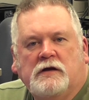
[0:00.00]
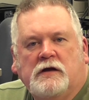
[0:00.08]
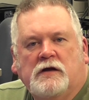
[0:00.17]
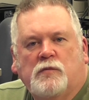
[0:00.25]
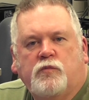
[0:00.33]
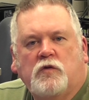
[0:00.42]

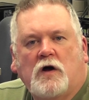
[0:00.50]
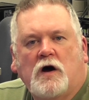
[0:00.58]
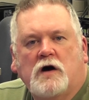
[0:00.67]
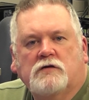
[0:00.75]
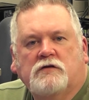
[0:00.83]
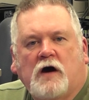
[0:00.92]
In a
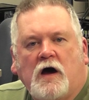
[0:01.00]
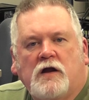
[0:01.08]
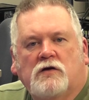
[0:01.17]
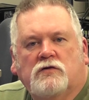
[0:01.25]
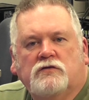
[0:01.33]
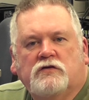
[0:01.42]
blog
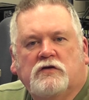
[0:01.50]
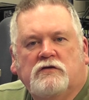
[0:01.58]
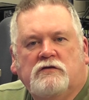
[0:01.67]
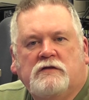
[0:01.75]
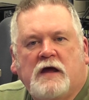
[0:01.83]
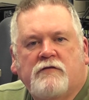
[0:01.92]
titled
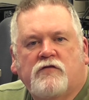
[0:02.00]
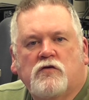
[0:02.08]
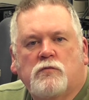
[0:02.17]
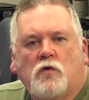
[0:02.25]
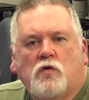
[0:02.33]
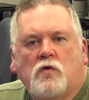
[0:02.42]

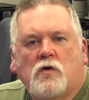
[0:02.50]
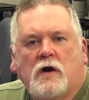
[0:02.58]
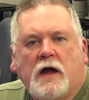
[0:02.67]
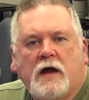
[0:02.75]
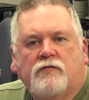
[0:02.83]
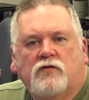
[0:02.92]

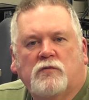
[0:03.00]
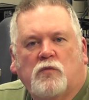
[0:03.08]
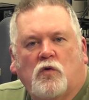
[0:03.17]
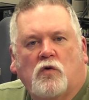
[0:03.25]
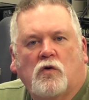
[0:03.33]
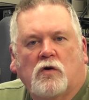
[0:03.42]
Nevermore,
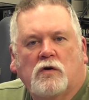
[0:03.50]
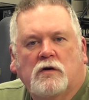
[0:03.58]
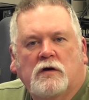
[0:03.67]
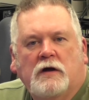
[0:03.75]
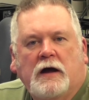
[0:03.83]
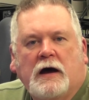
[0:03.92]
Evermore,
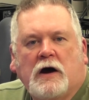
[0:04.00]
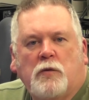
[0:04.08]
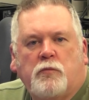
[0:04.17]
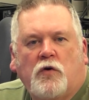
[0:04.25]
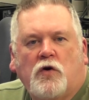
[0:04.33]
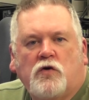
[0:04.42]
How
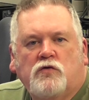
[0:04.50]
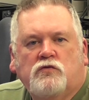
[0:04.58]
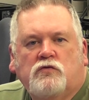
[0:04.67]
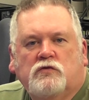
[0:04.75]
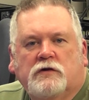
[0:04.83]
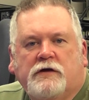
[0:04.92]

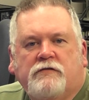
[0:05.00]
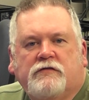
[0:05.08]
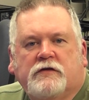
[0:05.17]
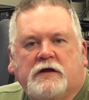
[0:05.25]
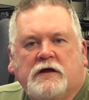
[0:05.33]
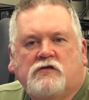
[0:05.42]
Poe
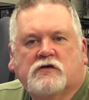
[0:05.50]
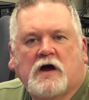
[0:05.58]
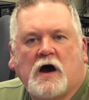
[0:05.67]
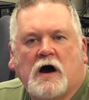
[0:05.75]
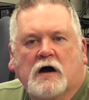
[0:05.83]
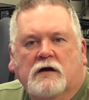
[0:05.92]
Lives in
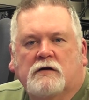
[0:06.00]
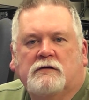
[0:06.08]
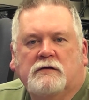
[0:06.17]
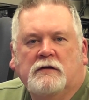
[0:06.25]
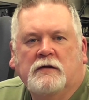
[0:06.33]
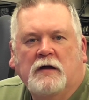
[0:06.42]
Hitchcock,
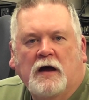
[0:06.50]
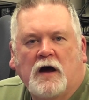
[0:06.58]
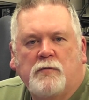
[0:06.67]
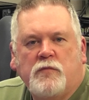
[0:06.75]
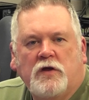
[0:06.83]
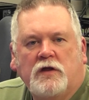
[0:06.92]

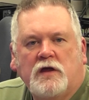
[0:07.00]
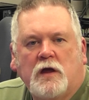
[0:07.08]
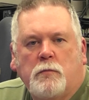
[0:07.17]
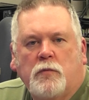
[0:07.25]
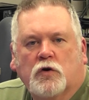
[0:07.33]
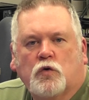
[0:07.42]

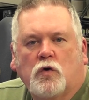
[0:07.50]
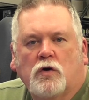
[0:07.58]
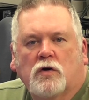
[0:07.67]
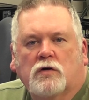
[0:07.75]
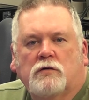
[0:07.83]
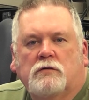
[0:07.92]
Amelia
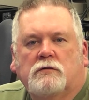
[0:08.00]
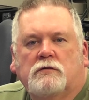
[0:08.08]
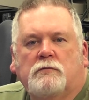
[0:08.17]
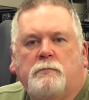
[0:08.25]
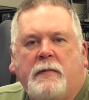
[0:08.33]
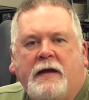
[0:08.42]
McQuirk
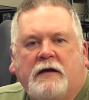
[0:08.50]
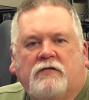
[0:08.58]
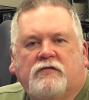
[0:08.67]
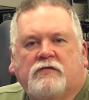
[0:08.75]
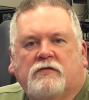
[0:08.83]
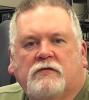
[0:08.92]

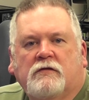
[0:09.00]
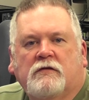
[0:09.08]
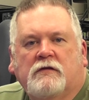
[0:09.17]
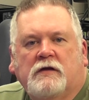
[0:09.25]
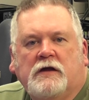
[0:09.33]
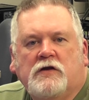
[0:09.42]
makes
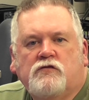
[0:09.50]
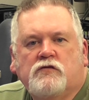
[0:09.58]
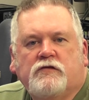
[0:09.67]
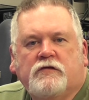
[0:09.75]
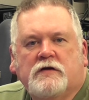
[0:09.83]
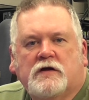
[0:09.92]

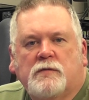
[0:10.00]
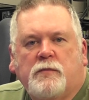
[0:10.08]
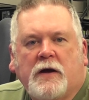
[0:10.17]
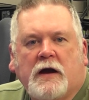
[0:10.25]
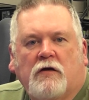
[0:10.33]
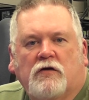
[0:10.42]
interesting
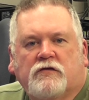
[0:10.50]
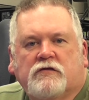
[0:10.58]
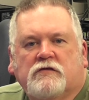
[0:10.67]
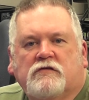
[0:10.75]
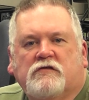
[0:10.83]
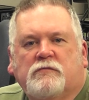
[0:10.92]

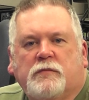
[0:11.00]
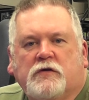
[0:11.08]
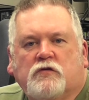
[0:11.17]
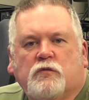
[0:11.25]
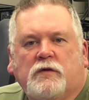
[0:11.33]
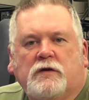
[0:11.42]
comparisons
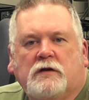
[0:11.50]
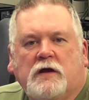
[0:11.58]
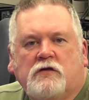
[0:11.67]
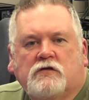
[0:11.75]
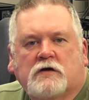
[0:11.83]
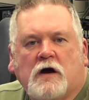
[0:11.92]
between
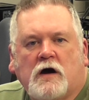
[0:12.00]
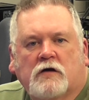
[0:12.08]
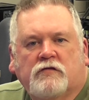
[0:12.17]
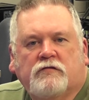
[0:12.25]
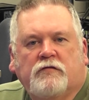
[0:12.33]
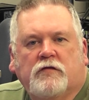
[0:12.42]

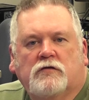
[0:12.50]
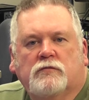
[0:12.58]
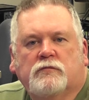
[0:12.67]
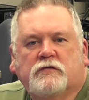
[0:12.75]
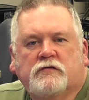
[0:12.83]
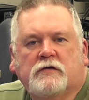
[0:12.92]
Hitchcock's
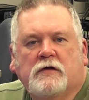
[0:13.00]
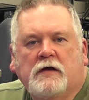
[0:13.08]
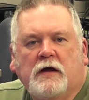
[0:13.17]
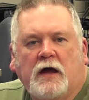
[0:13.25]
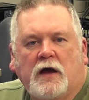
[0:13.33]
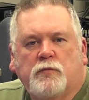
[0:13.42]
films
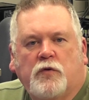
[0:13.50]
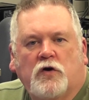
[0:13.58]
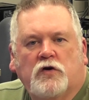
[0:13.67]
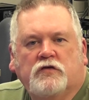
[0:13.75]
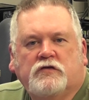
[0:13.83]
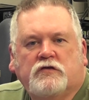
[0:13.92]
and
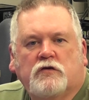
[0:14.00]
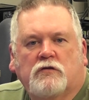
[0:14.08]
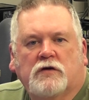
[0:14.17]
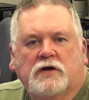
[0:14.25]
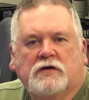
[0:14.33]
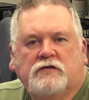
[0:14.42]
Poe's
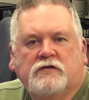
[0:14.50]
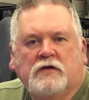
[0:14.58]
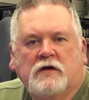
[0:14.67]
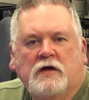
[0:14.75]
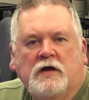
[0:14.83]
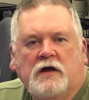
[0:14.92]
stories,
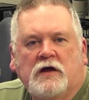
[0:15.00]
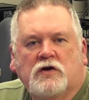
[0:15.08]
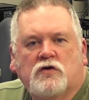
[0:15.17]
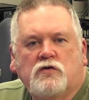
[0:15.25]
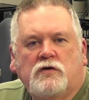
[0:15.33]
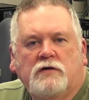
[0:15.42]

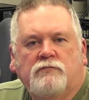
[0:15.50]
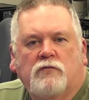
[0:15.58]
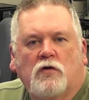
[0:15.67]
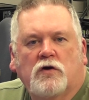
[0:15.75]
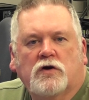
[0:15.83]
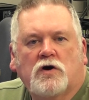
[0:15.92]
including
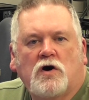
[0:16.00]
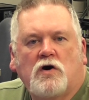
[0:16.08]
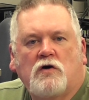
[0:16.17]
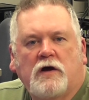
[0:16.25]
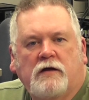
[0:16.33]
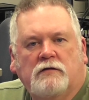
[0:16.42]

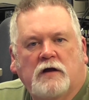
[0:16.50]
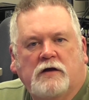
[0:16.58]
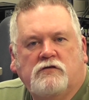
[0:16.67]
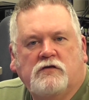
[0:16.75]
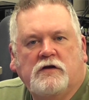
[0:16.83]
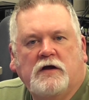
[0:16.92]
Vertigo and
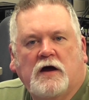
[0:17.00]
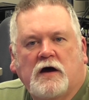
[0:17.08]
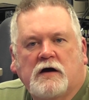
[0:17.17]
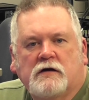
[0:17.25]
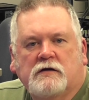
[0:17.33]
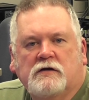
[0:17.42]

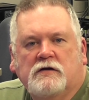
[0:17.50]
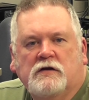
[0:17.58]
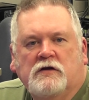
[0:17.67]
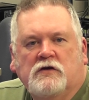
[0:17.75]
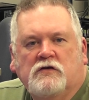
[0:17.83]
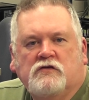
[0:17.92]
Ligeia,
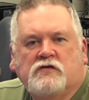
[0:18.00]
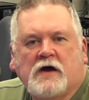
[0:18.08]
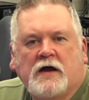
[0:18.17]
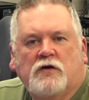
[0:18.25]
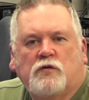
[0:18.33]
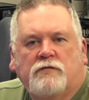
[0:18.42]

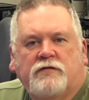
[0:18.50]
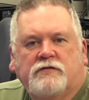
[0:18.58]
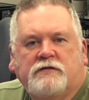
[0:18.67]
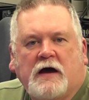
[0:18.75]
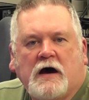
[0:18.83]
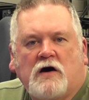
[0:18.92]
Shadow of a
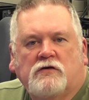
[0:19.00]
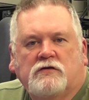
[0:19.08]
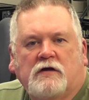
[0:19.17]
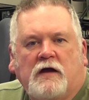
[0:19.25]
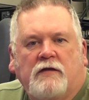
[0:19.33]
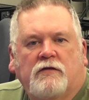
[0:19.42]
Doubt
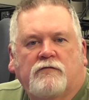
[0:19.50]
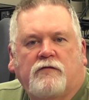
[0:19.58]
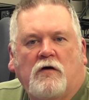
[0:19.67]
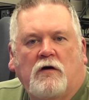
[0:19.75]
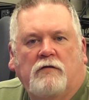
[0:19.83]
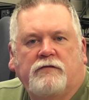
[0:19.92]
and The
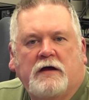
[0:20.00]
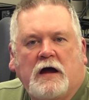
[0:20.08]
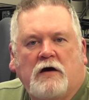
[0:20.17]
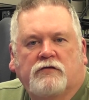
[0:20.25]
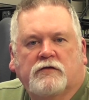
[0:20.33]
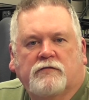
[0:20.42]
Fall of the
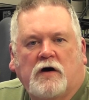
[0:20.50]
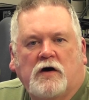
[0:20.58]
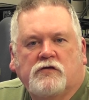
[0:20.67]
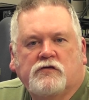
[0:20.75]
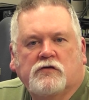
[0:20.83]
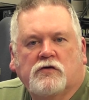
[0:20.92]
House of
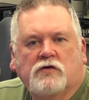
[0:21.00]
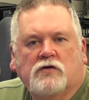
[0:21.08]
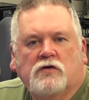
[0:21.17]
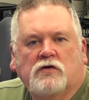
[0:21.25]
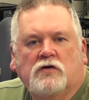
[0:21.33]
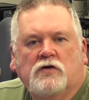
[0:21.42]

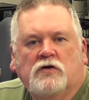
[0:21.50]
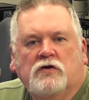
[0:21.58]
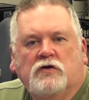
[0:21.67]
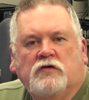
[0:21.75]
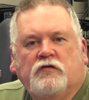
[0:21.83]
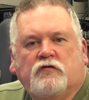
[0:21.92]
Usher,
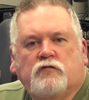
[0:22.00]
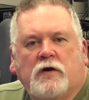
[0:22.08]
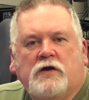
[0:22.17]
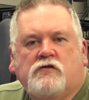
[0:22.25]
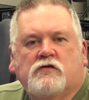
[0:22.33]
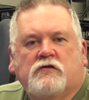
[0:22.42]

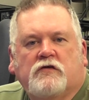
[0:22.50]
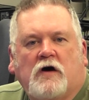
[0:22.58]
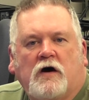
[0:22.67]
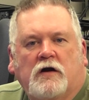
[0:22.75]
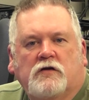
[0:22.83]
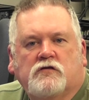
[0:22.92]
Strangers
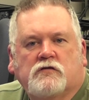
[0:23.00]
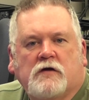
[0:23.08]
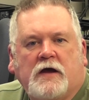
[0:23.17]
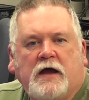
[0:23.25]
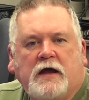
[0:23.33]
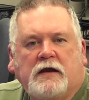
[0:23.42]
on a
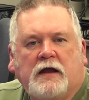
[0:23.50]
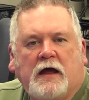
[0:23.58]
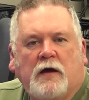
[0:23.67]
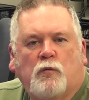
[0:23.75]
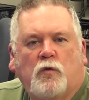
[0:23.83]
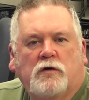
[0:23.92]
Train
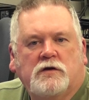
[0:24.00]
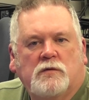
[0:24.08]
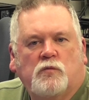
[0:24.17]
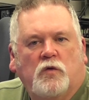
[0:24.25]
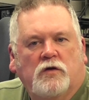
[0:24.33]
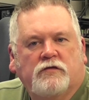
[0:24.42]
and
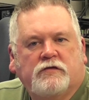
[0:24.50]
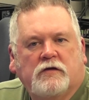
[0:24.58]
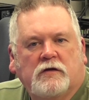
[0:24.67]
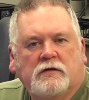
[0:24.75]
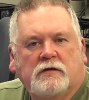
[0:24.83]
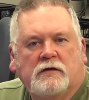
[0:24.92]
William
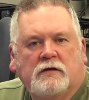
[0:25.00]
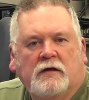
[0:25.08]
Wilson,